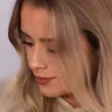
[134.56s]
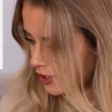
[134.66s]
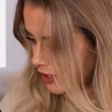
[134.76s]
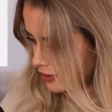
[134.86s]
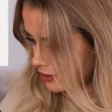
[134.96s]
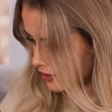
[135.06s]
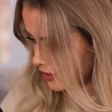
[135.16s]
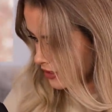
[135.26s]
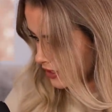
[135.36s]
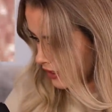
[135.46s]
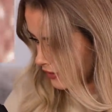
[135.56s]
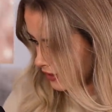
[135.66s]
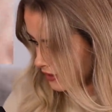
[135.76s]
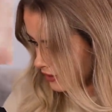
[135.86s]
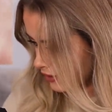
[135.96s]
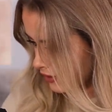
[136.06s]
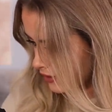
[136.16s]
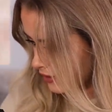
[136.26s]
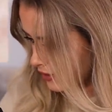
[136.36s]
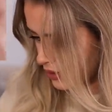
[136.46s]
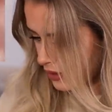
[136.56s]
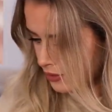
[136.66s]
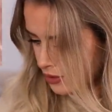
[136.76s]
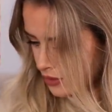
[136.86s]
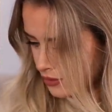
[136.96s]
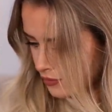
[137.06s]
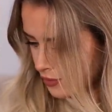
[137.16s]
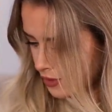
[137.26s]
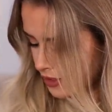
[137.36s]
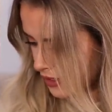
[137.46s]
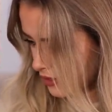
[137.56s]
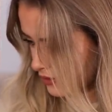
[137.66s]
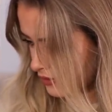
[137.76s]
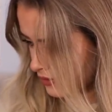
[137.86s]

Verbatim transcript: I'm really interested to see how that's gonna look. Now it's just not focusing.